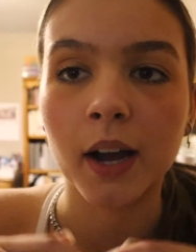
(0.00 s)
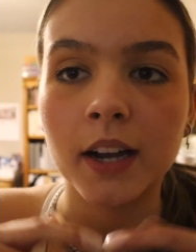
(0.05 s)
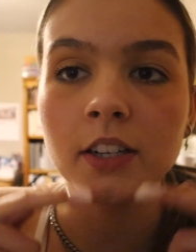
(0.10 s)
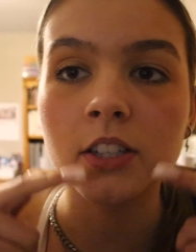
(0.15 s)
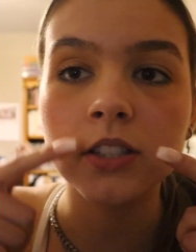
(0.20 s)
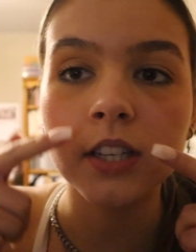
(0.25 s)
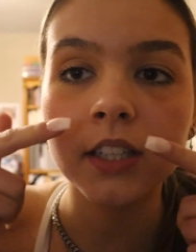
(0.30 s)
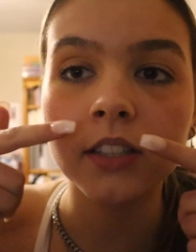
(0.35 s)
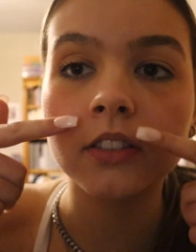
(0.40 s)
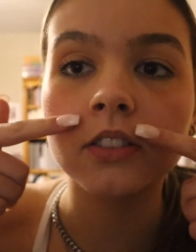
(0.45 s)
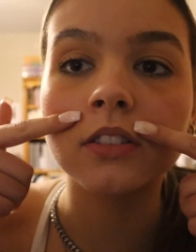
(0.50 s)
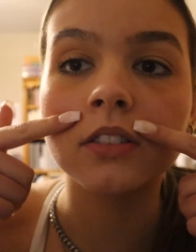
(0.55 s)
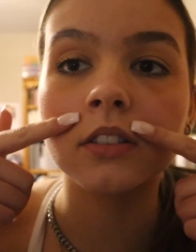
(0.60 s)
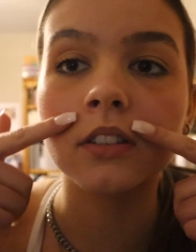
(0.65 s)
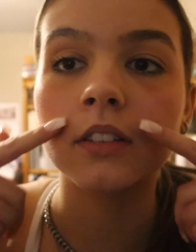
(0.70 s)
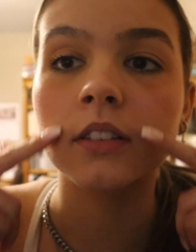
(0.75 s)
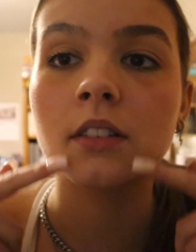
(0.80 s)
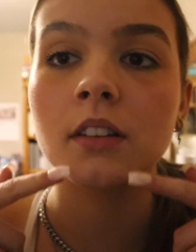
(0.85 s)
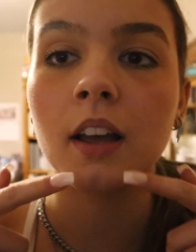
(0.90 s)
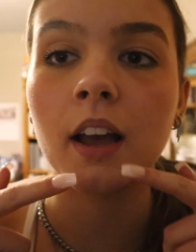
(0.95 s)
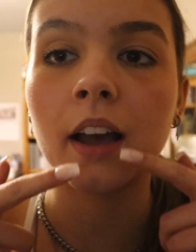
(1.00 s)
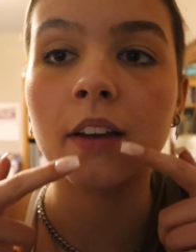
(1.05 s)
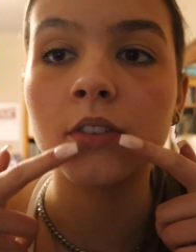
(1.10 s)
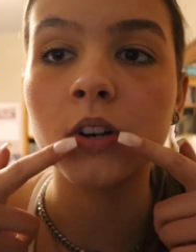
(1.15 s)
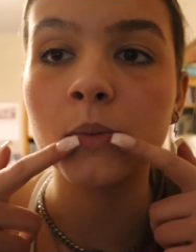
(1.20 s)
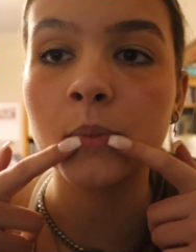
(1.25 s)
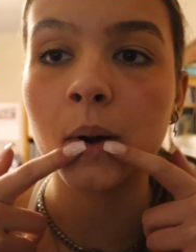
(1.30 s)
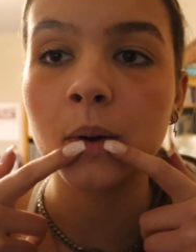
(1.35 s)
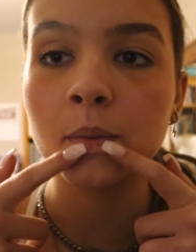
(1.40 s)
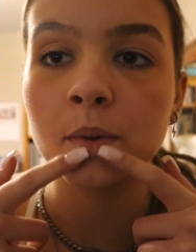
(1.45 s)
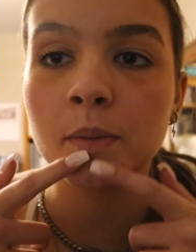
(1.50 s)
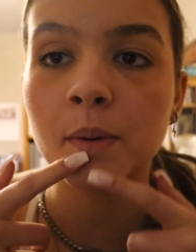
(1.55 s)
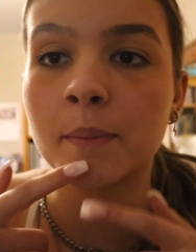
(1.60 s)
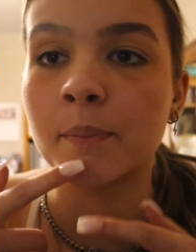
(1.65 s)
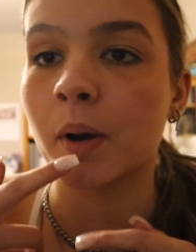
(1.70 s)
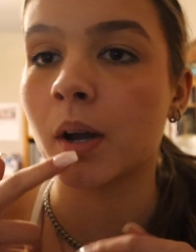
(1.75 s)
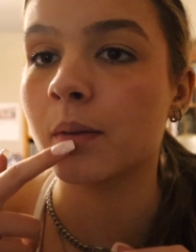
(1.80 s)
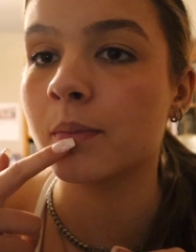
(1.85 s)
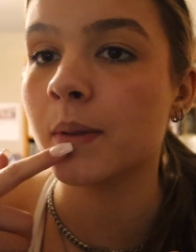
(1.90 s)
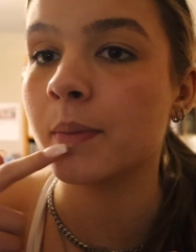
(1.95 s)
I just like have no problem with my
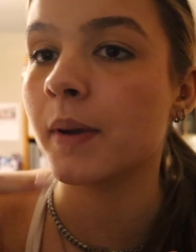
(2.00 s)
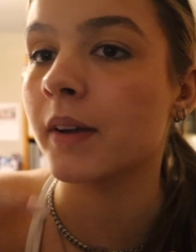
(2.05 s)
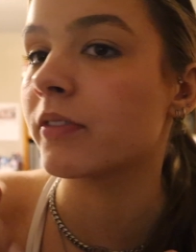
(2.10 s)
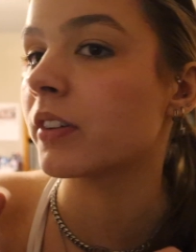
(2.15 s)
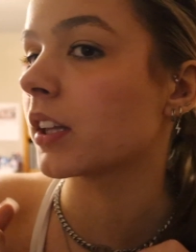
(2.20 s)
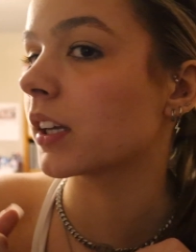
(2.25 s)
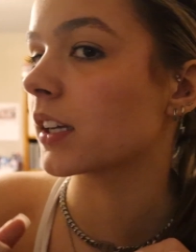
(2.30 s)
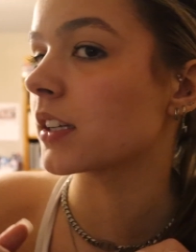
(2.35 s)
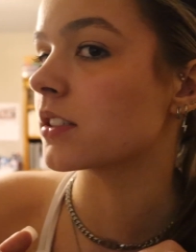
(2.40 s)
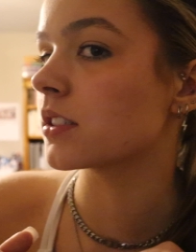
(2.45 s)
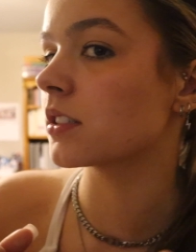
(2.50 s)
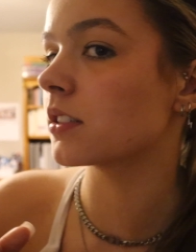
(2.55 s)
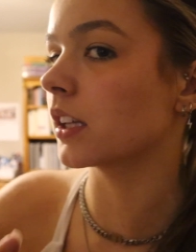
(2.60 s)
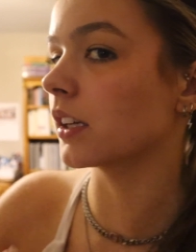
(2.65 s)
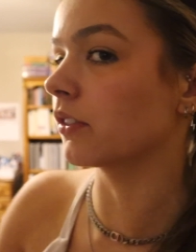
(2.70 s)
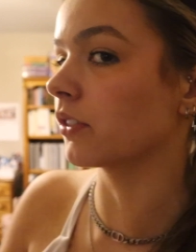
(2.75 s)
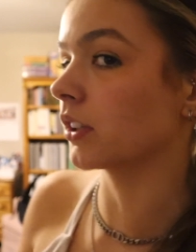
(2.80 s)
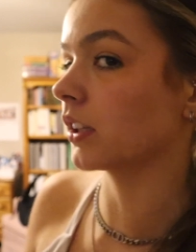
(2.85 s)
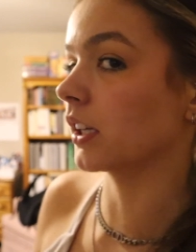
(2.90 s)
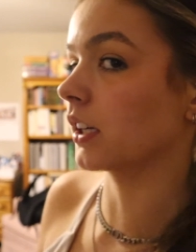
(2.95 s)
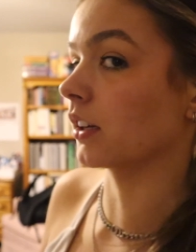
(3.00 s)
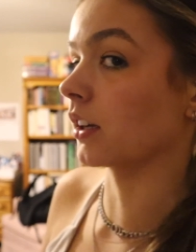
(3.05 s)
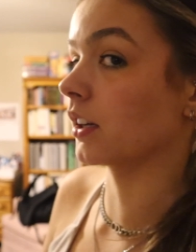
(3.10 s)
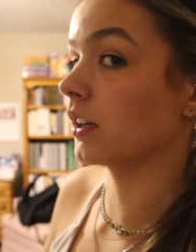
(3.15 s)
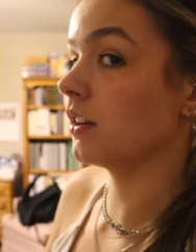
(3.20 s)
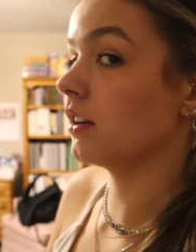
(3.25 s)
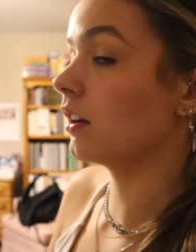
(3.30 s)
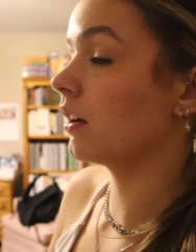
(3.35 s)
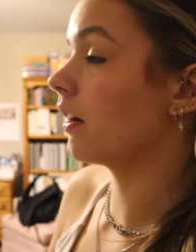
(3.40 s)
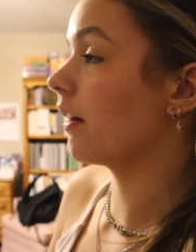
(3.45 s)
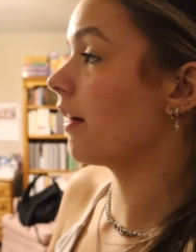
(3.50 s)
bottom lip. I feel like it's like really good.